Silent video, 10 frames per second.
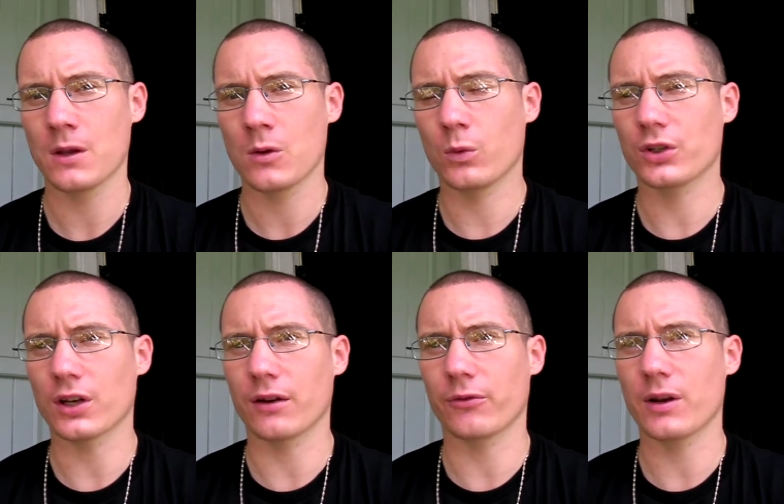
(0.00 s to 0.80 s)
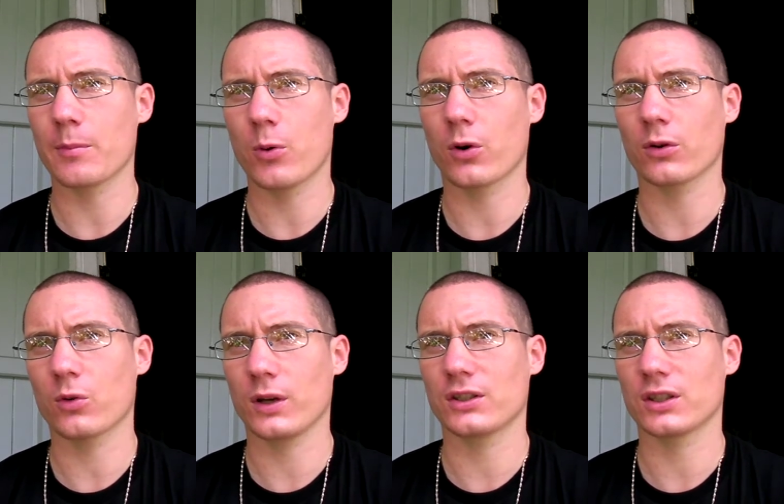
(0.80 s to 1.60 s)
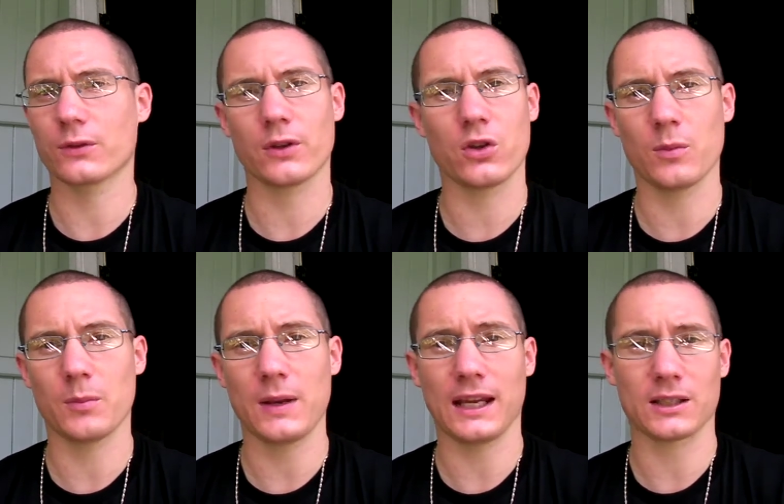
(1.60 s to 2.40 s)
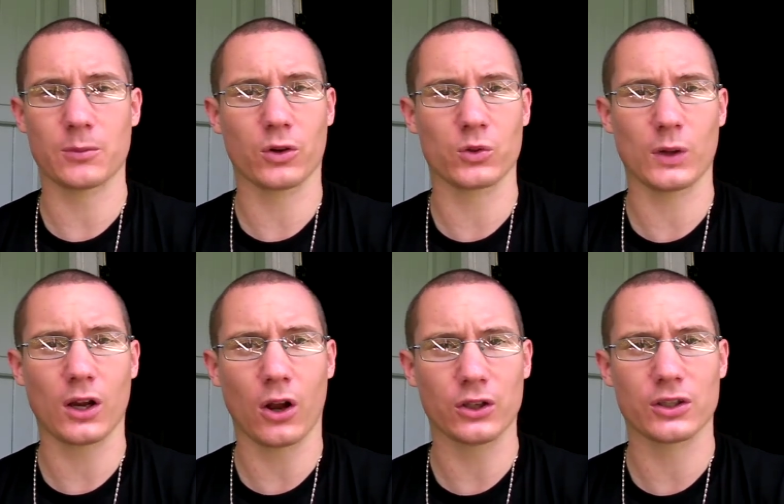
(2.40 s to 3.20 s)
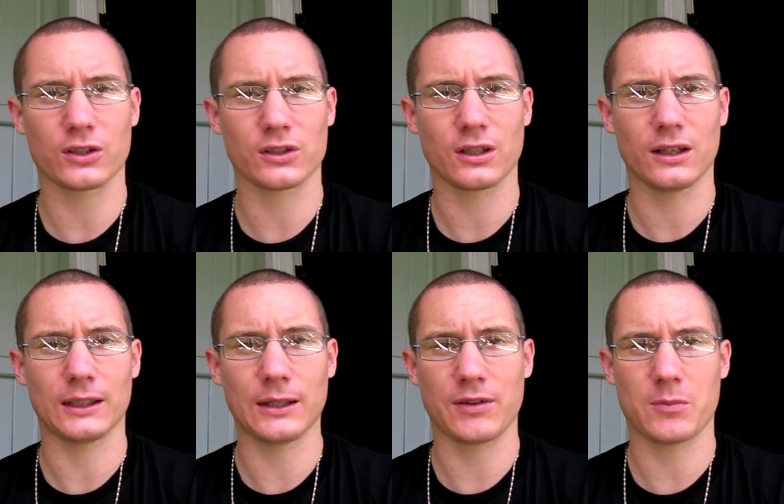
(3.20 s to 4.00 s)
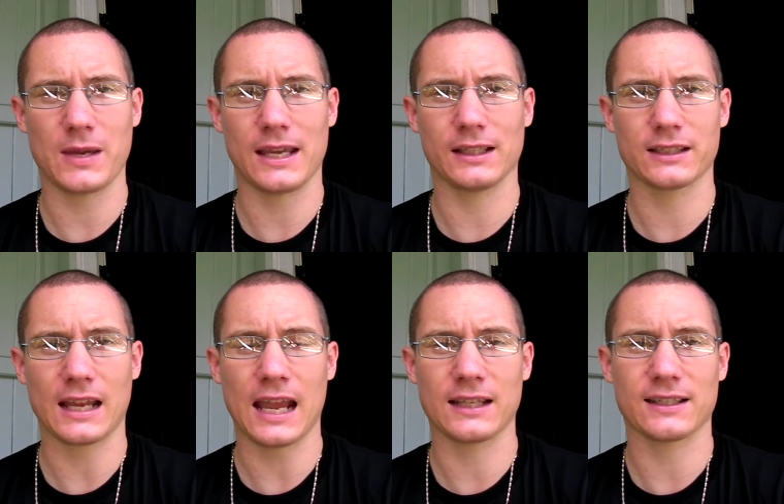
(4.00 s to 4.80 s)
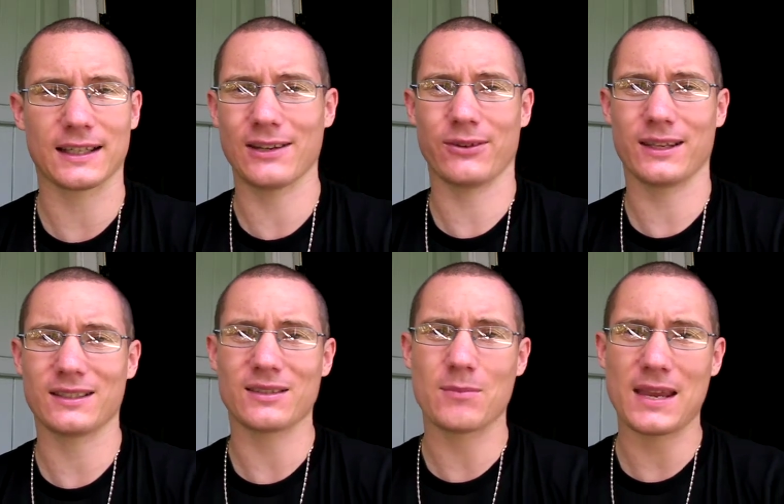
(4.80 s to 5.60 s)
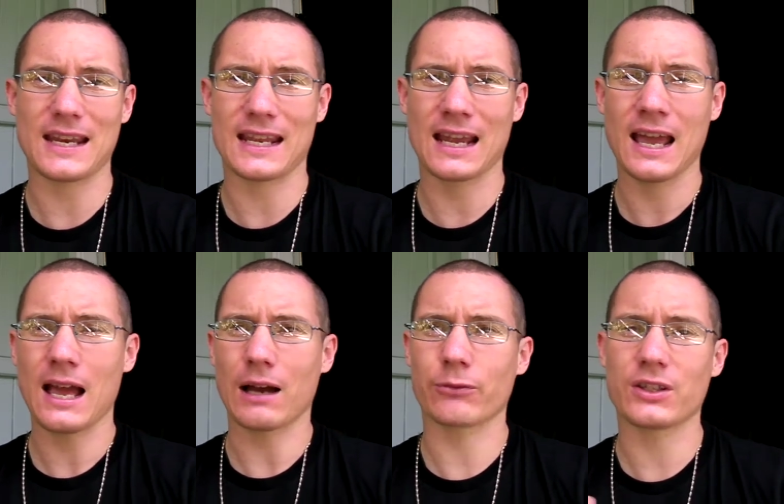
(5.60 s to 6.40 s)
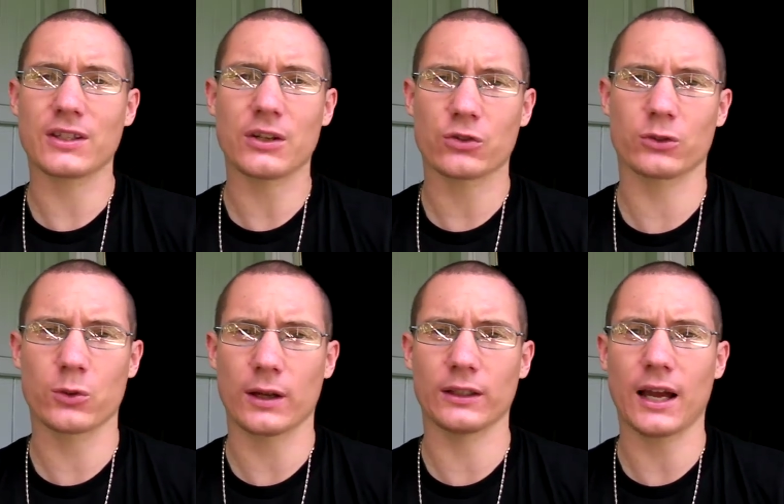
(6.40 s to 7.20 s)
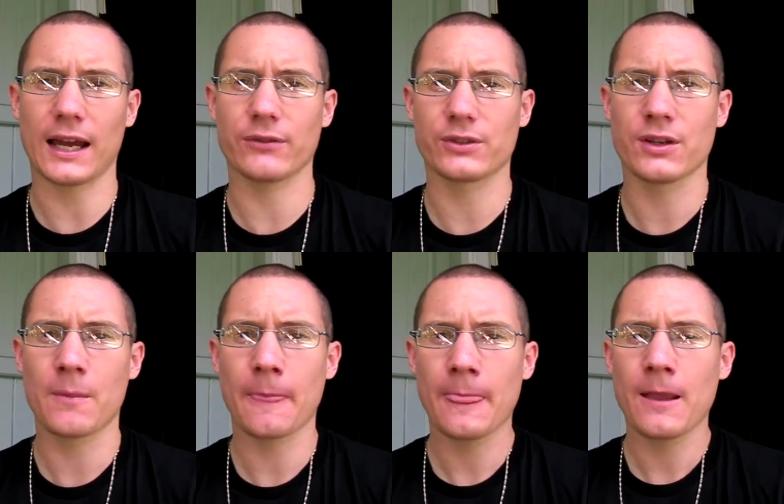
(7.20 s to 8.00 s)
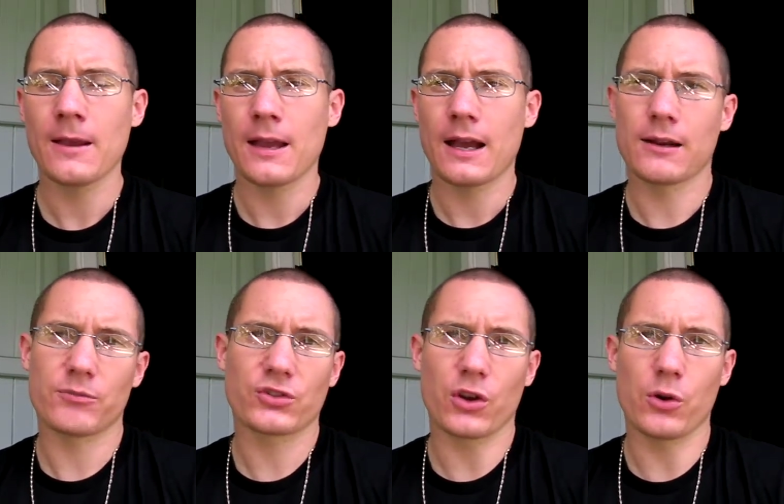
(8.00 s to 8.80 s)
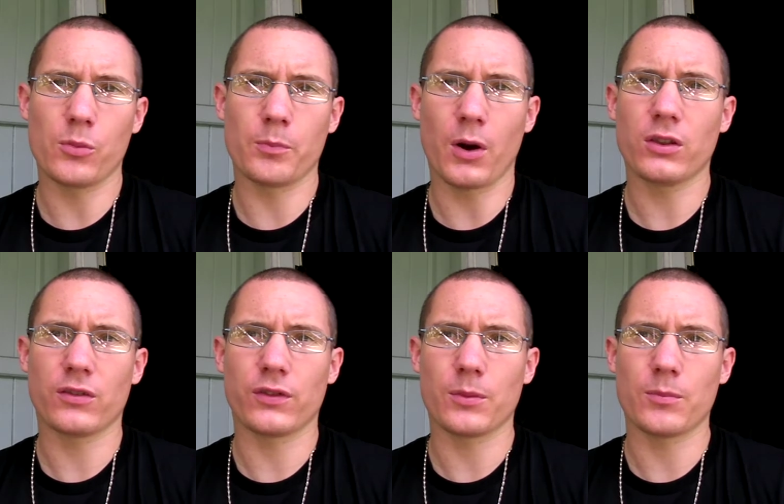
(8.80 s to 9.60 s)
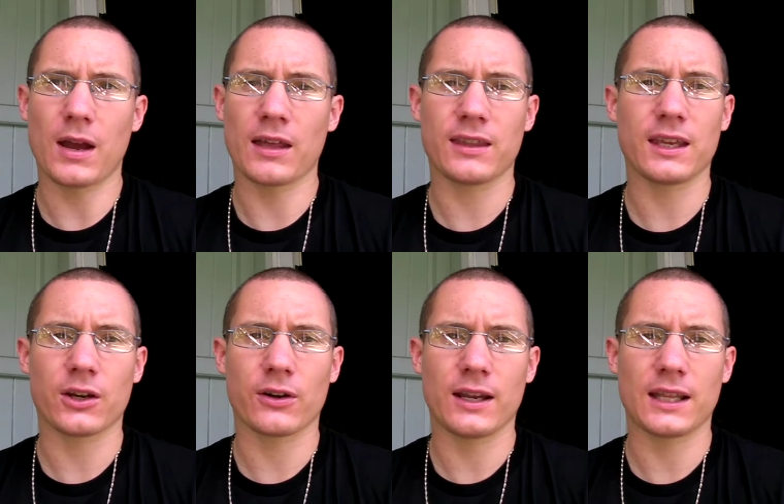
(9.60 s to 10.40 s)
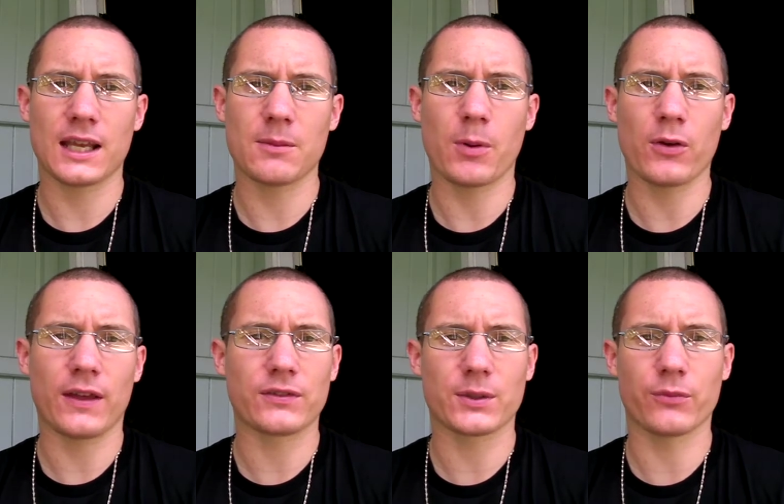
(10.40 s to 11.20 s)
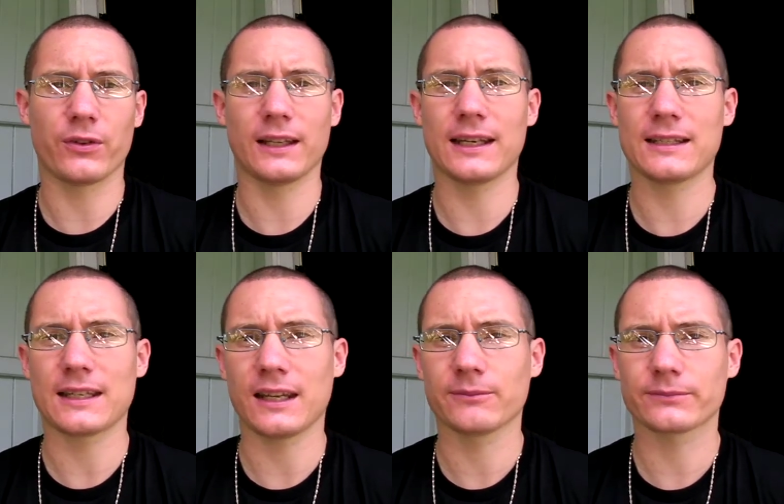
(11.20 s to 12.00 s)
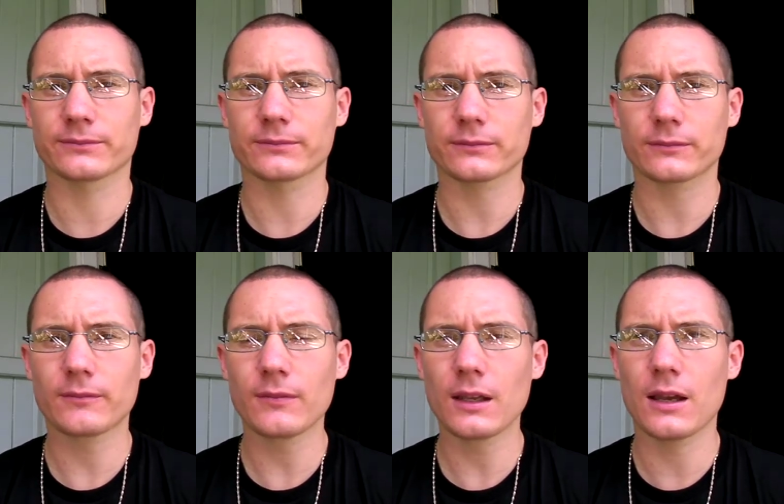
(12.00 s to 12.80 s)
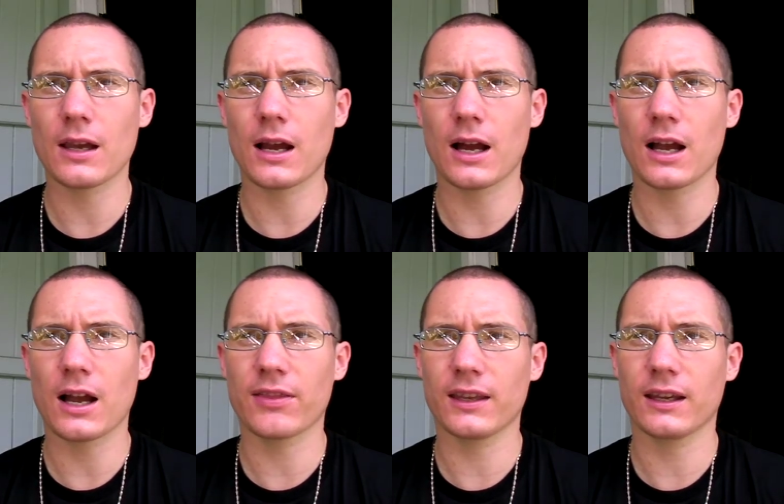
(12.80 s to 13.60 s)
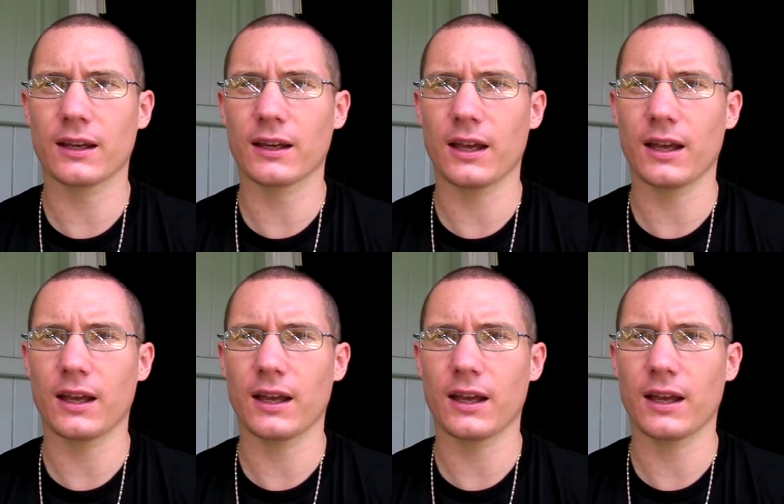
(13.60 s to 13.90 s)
which are very important questions for human beings because we're conscious living beings and significance and meaning are very central to our lives so both of them are there and they both have some validity i think a,